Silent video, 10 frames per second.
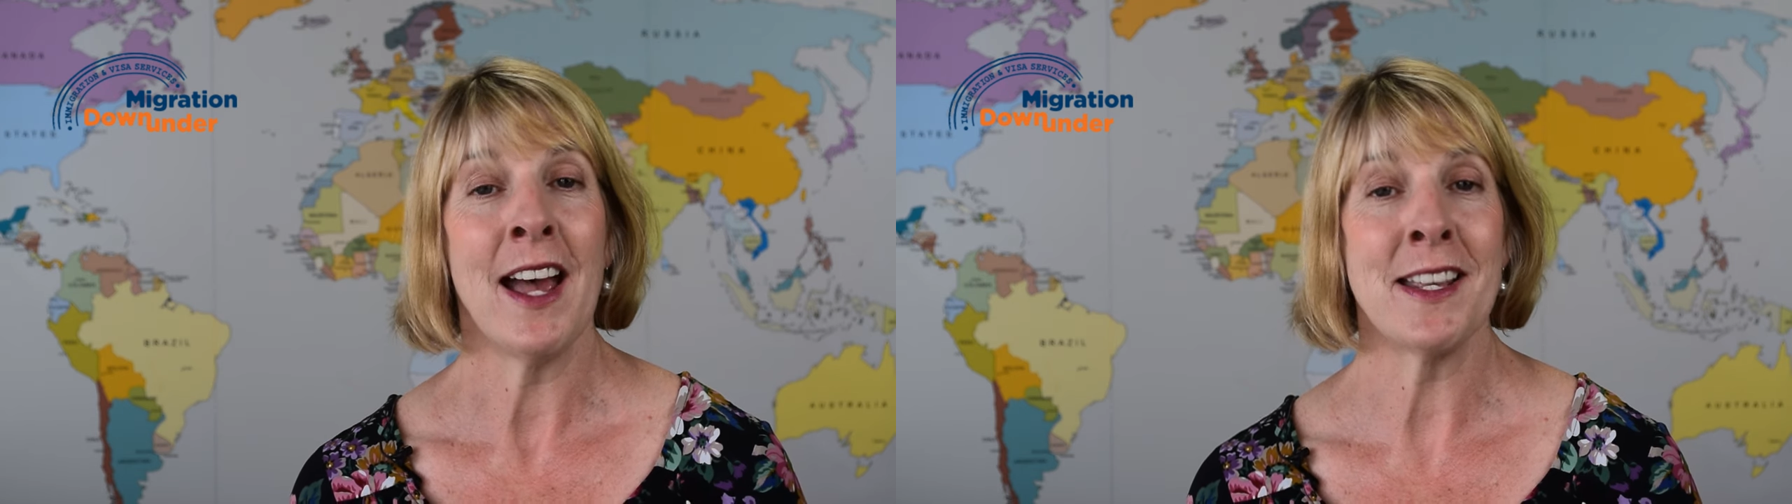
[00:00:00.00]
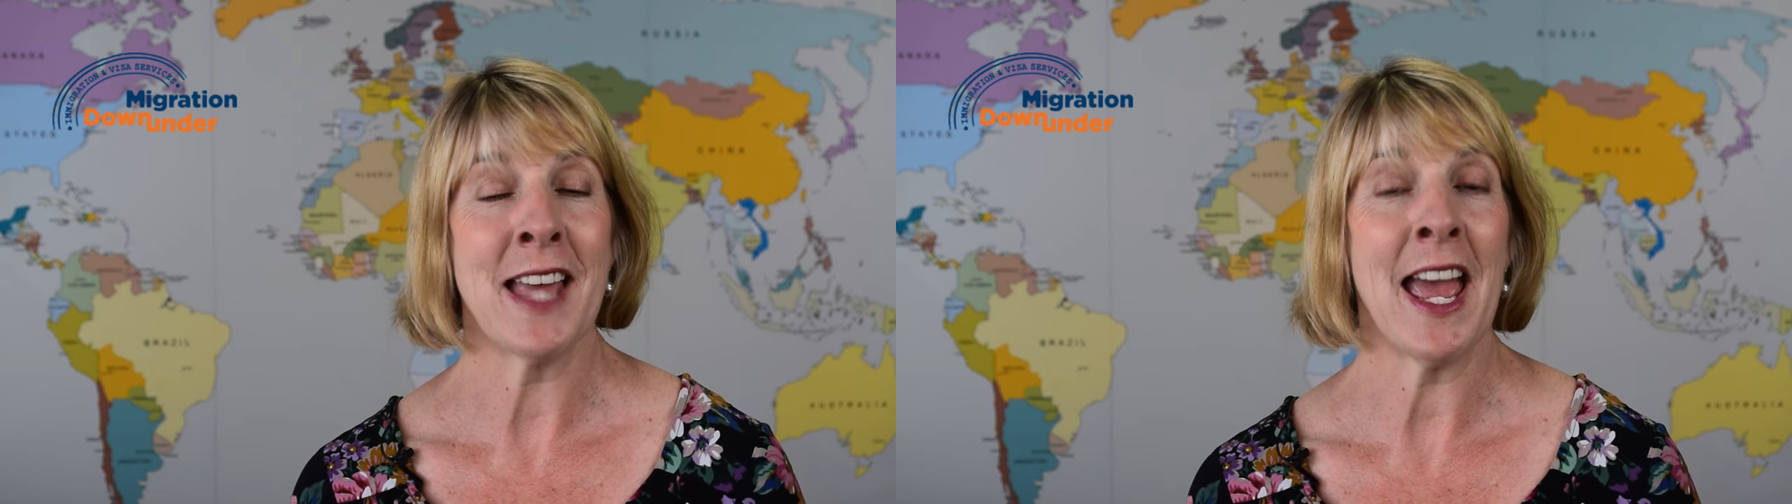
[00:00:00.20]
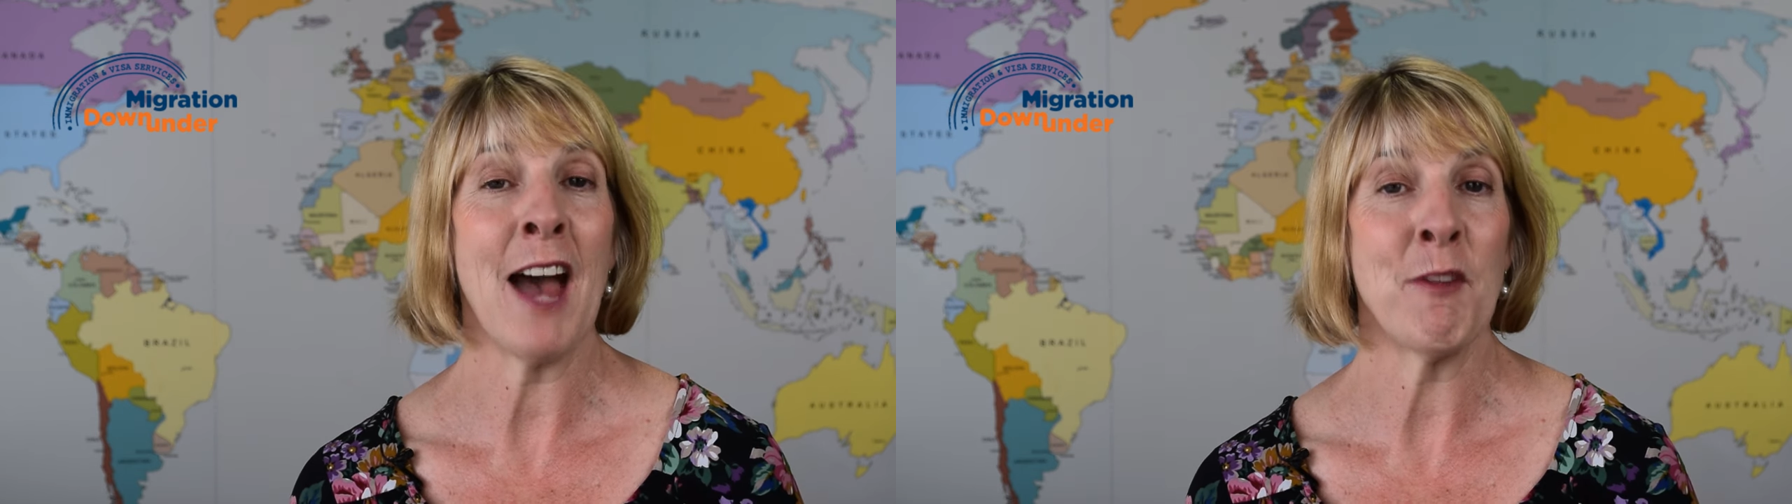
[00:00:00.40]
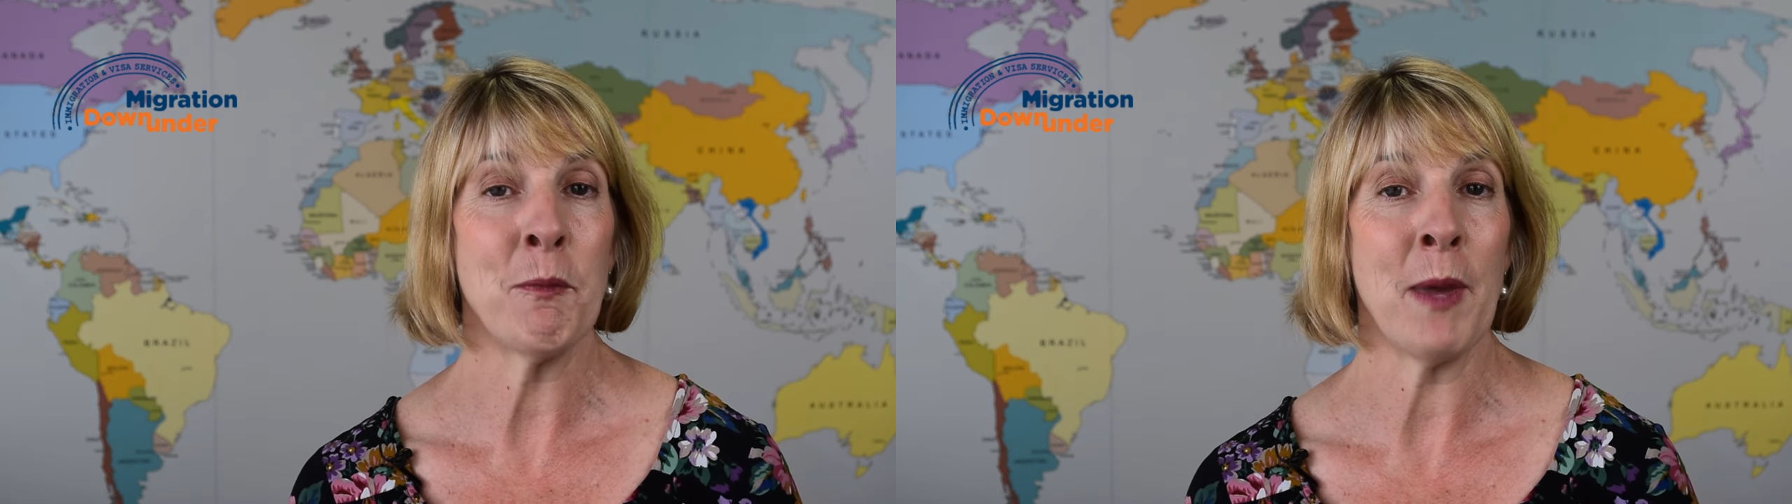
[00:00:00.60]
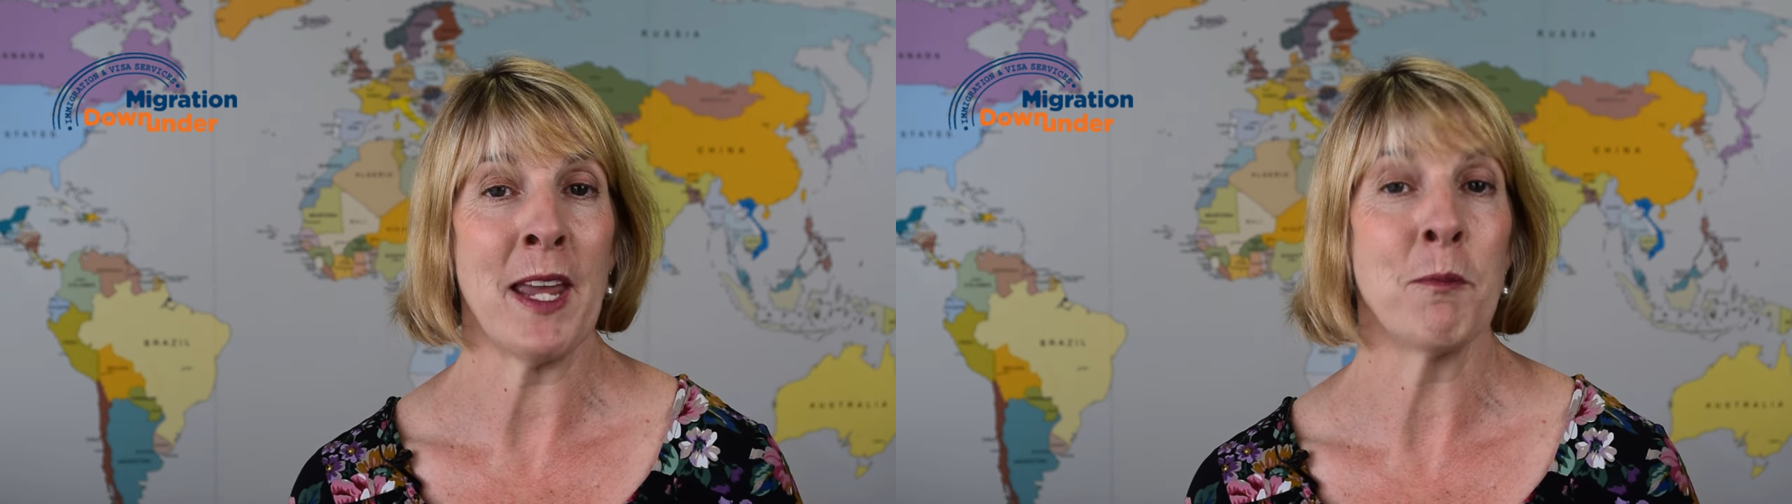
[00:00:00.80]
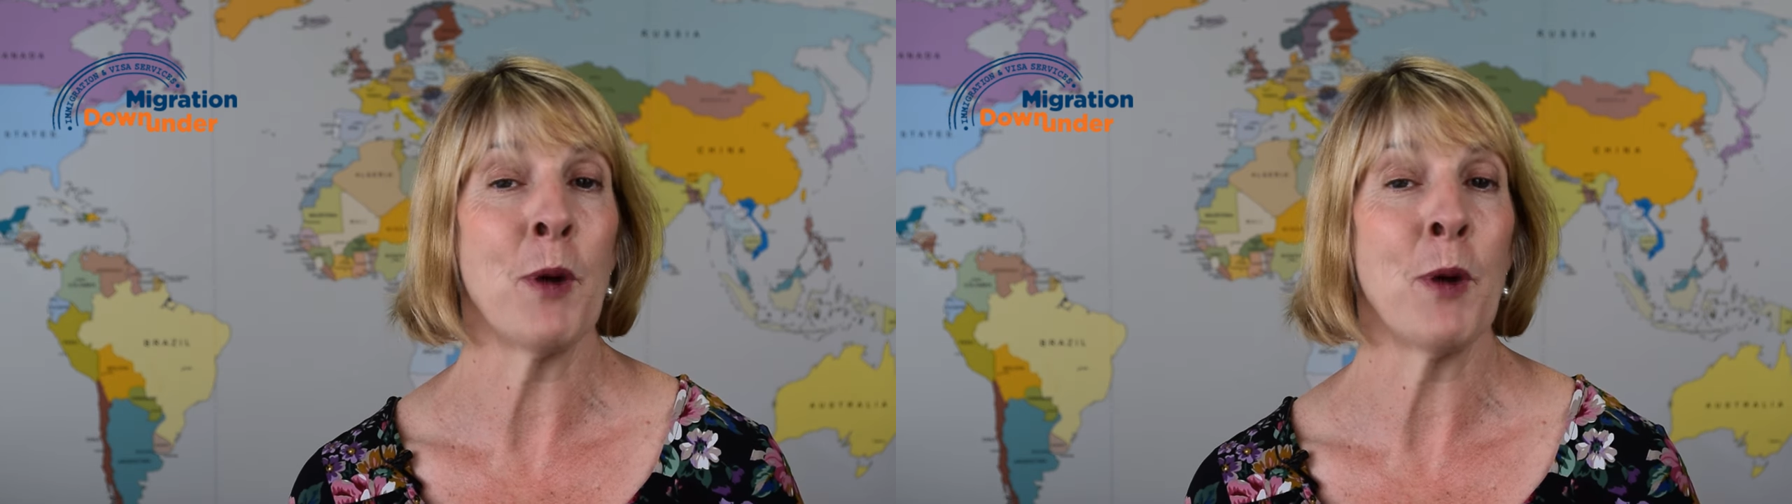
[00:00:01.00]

as they haven't been